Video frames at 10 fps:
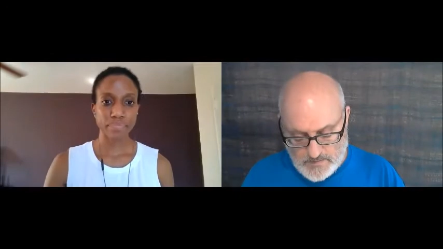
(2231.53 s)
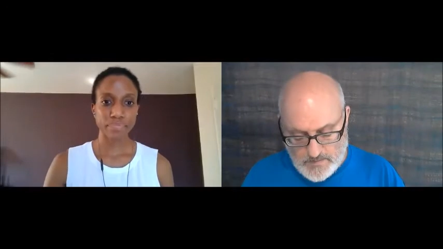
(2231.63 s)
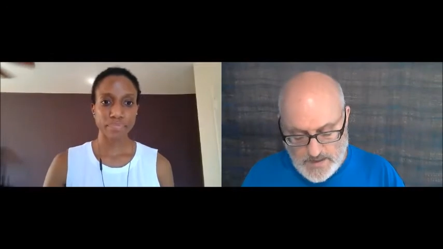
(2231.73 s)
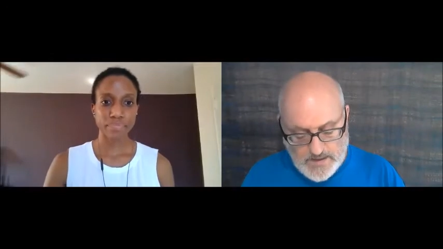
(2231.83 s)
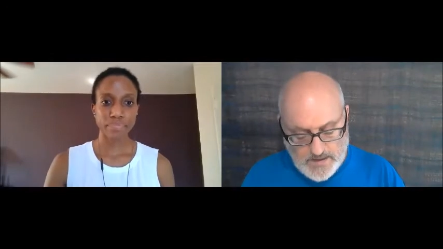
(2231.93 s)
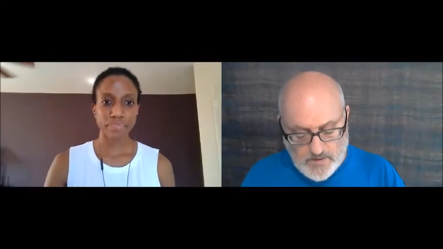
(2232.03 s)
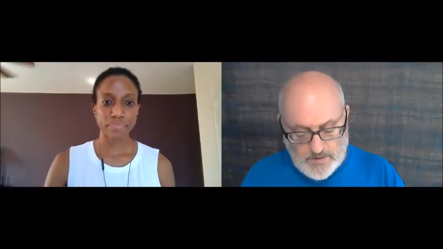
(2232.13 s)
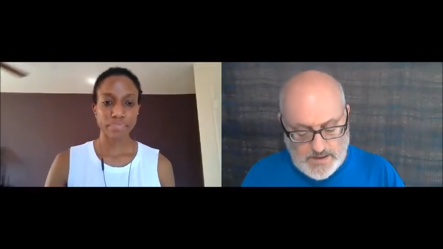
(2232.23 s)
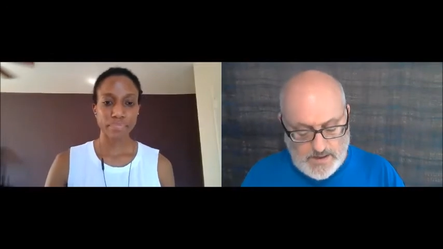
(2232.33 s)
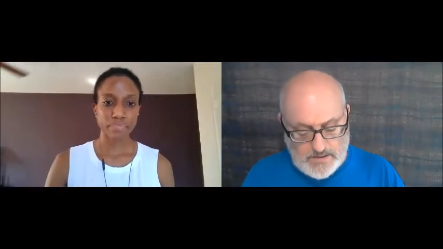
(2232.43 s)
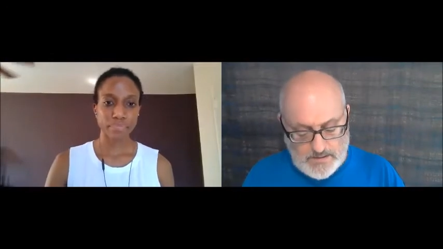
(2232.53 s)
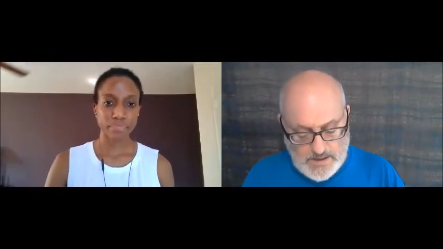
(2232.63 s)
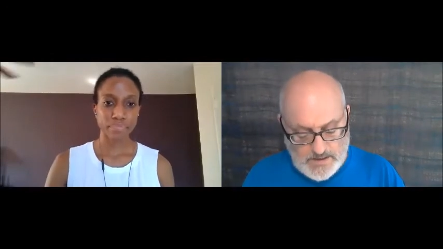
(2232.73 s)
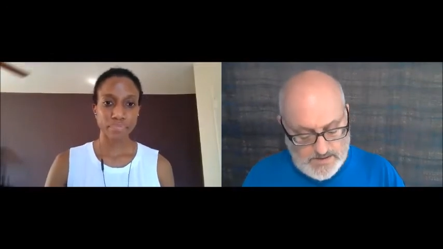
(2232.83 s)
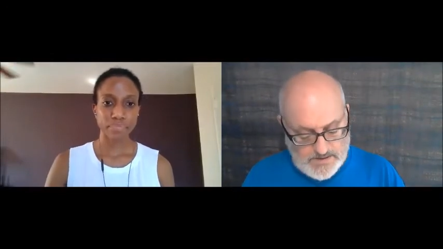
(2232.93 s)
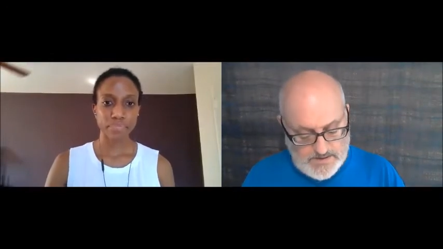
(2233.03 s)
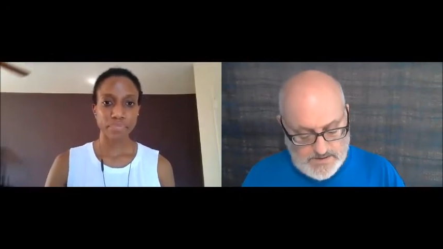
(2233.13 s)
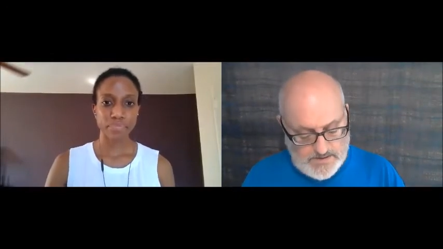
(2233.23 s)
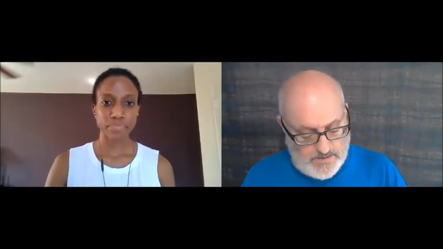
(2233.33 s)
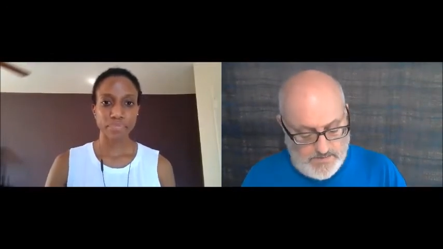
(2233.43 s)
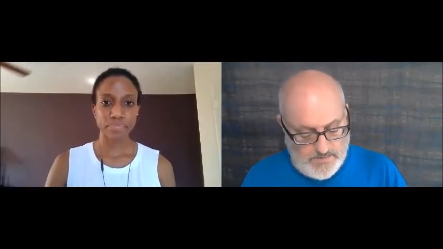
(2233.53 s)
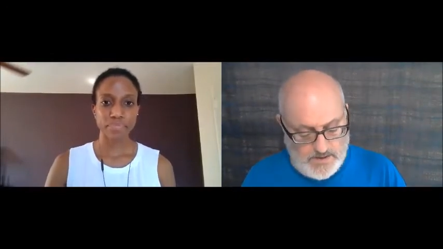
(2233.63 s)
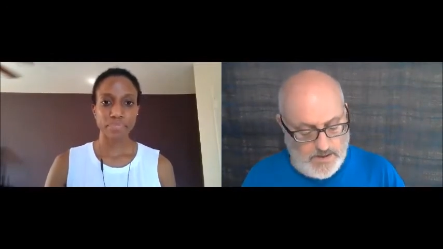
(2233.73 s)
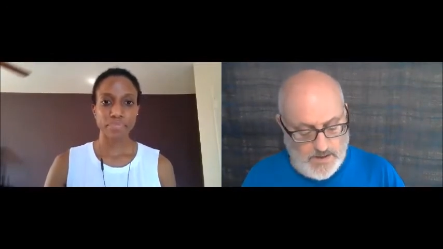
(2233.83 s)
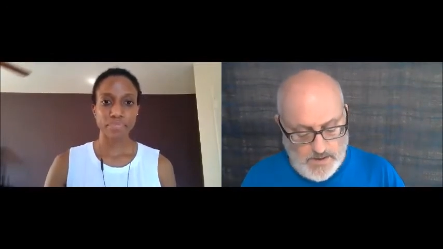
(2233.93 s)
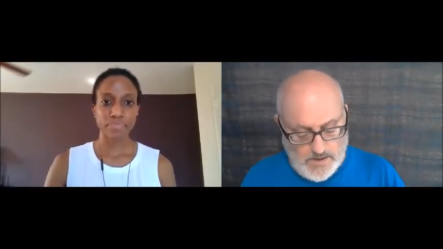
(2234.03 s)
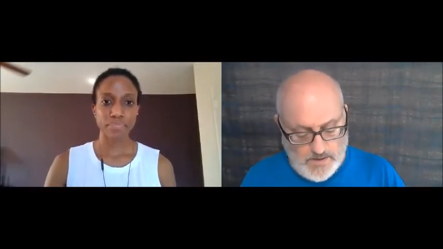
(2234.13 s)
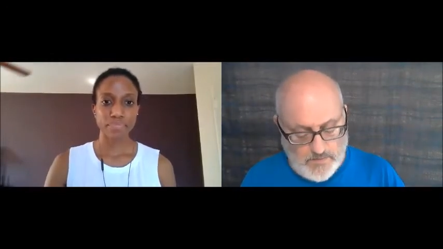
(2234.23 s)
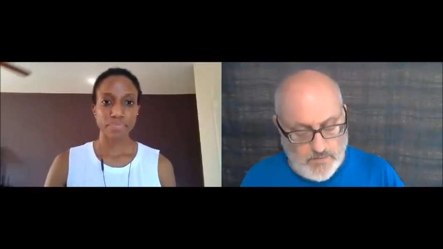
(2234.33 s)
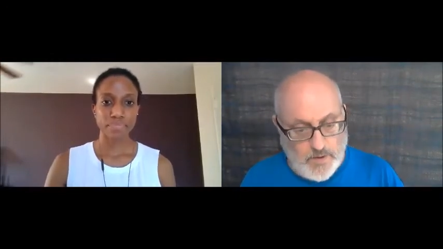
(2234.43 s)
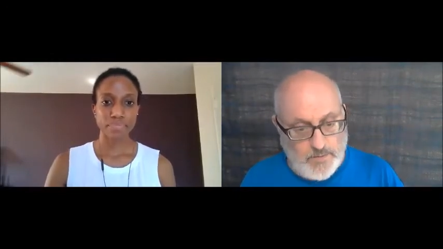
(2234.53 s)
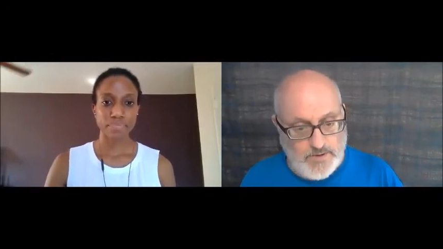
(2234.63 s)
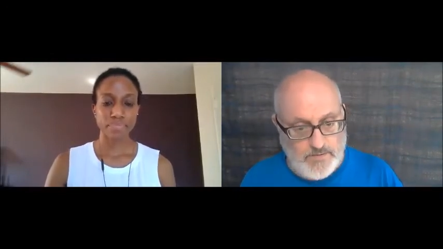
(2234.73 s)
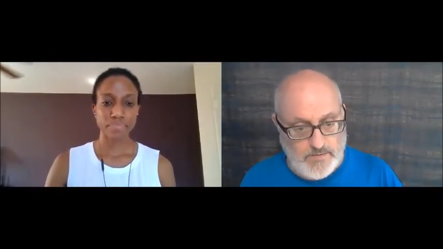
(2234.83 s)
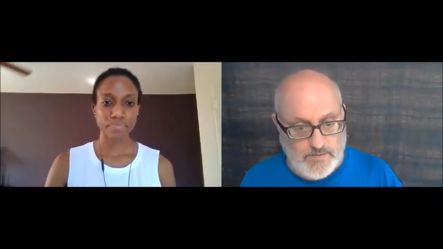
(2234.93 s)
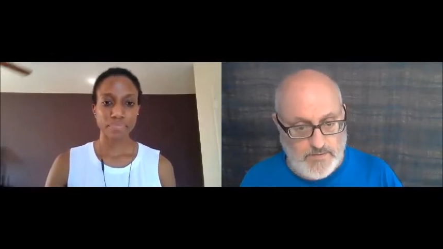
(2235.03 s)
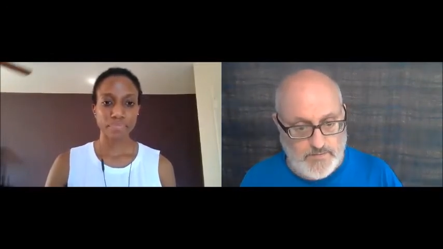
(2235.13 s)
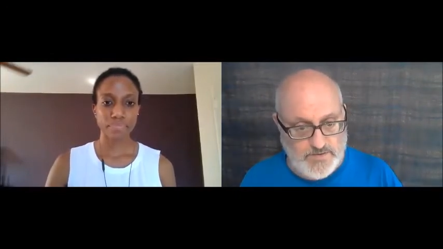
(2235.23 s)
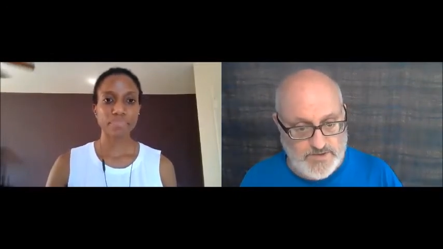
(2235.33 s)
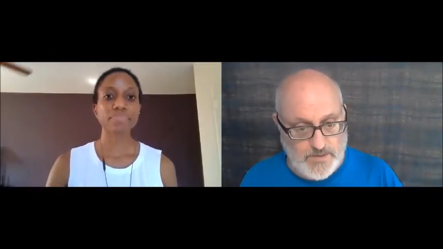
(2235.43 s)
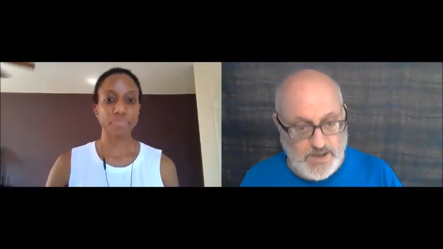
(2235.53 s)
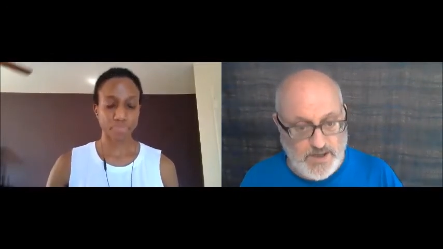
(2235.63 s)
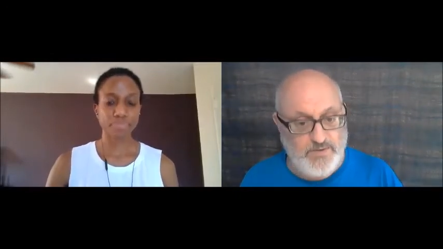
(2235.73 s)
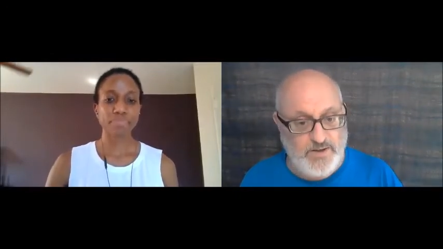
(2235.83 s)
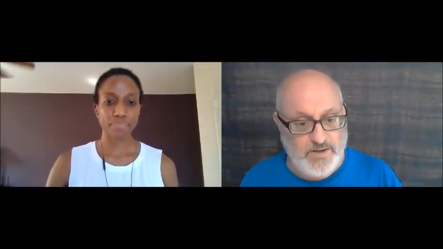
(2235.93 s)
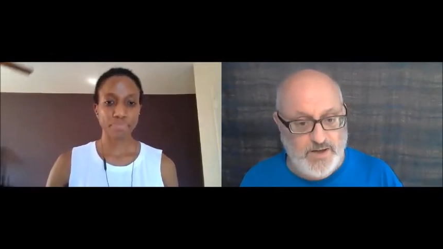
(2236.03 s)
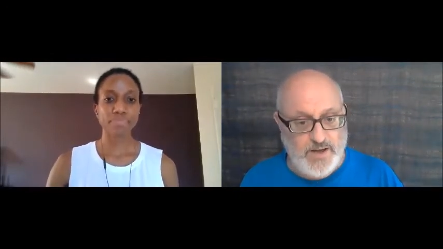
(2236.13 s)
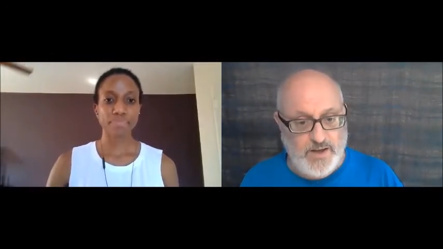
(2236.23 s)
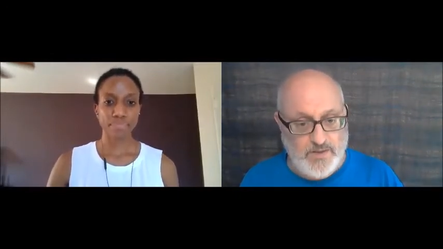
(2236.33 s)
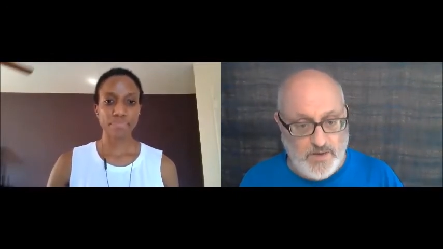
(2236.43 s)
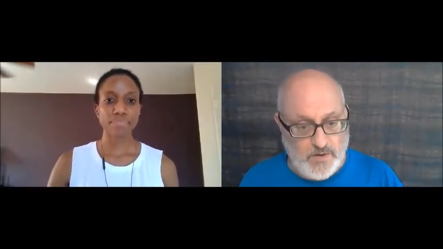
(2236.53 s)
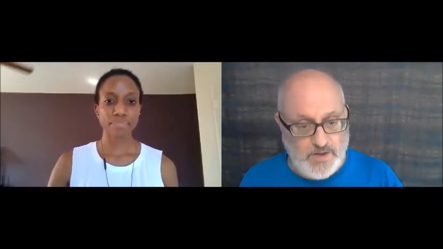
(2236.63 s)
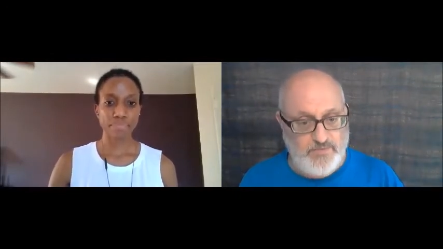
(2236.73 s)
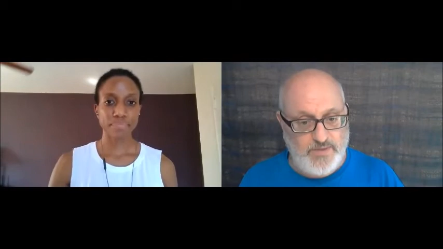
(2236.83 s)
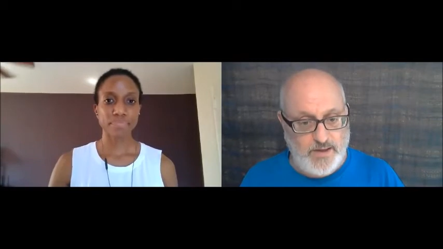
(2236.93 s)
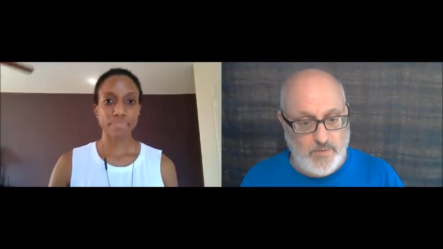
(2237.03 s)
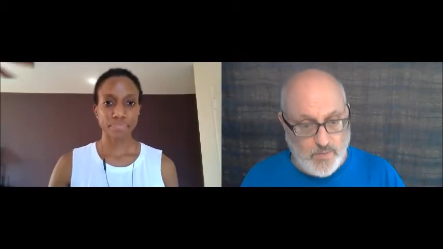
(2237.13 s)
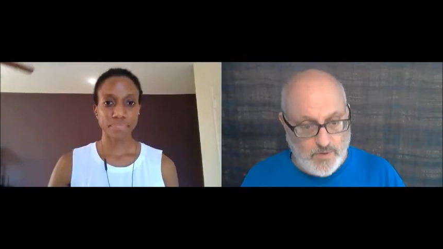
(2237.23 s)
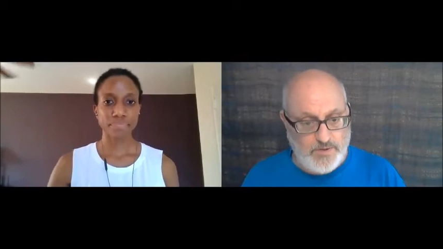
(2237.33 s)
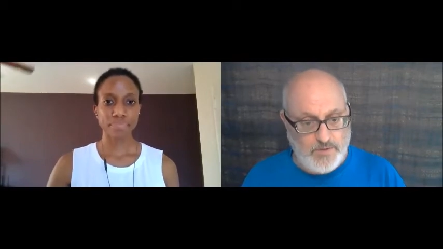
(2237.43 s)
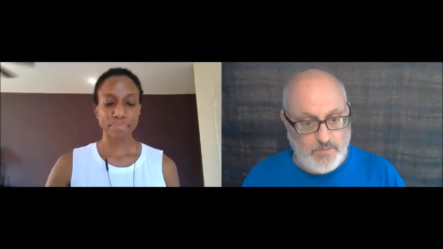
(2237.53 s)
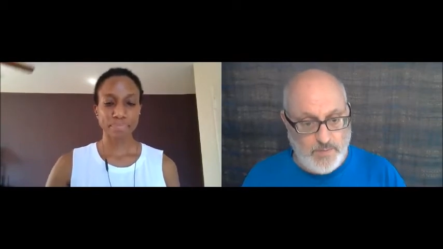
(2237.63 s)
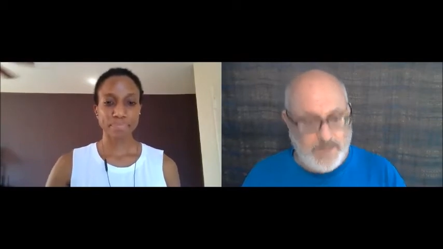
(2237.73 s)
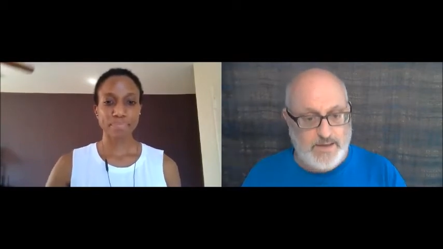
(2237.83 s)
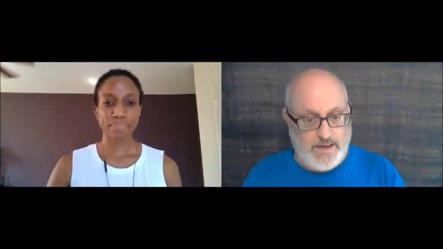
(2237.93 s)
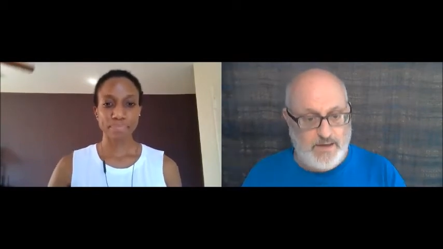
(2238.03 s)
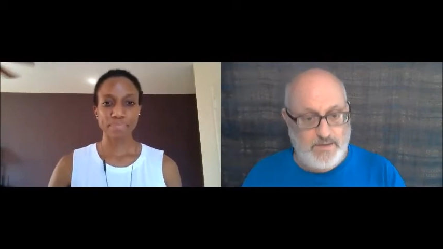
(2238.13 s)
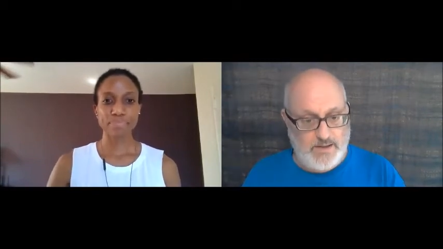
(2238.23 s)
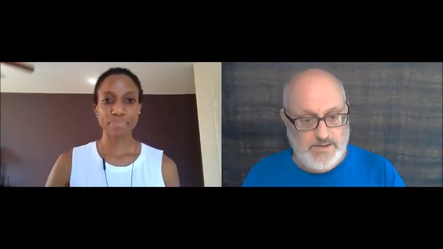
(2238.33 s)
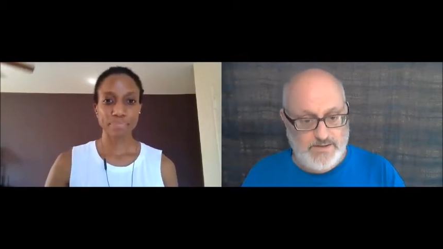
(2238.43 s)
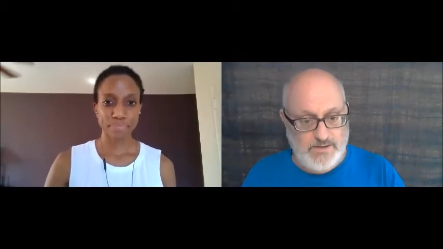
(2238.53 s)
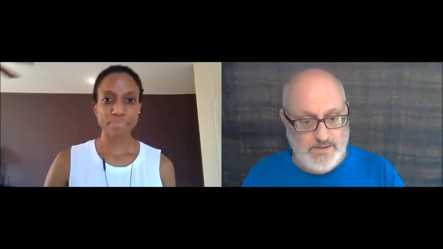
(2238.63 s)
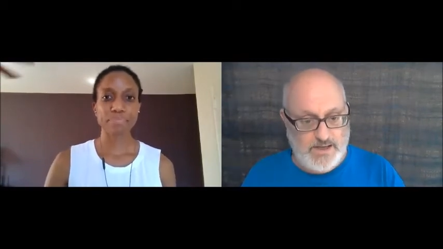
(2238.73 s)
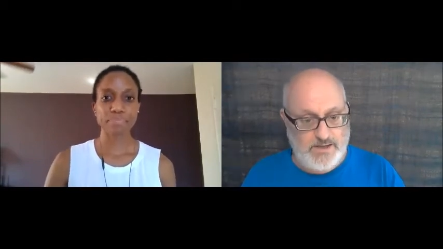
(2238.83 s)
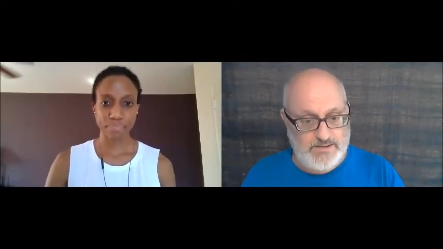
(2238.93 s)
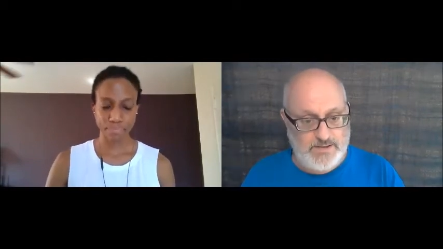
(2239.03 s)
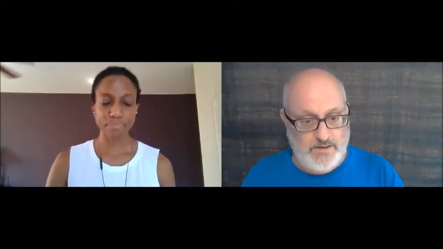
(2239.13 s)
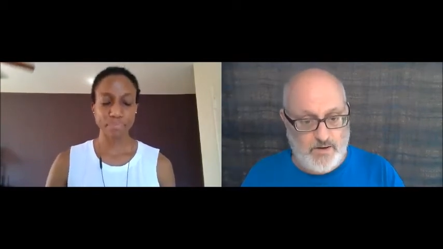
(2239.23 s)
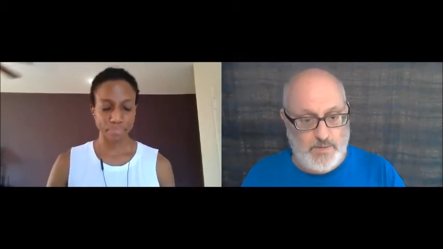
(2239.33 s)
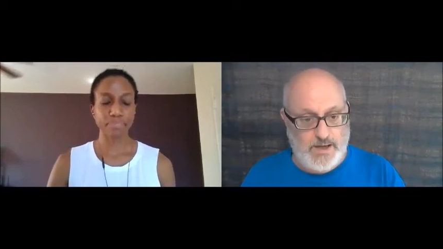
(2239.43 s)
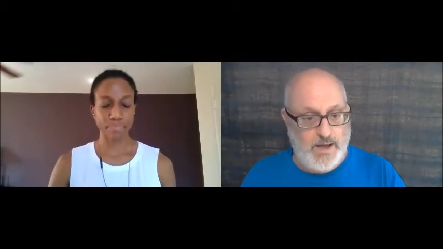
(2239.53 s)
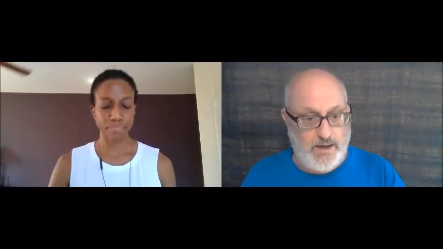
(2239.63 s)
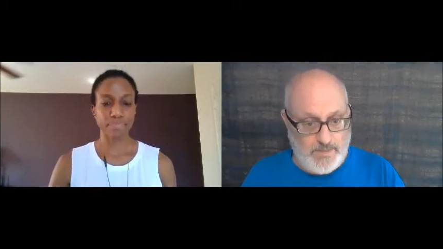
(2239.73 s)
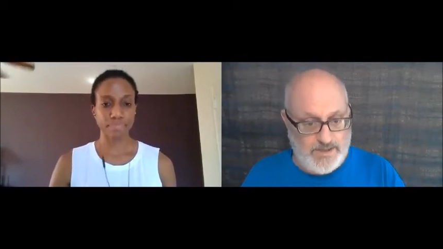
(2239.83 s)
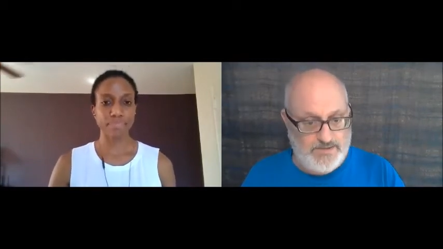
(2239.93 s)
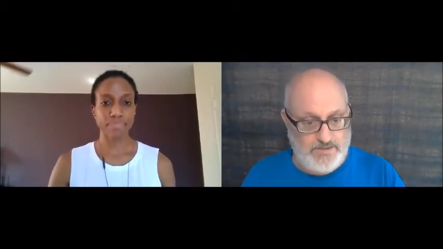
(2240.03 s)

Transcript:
Speaker 1: making all the calculations can be overwhelming for someone even though if they were to make the calculation they could see oh my god i'll make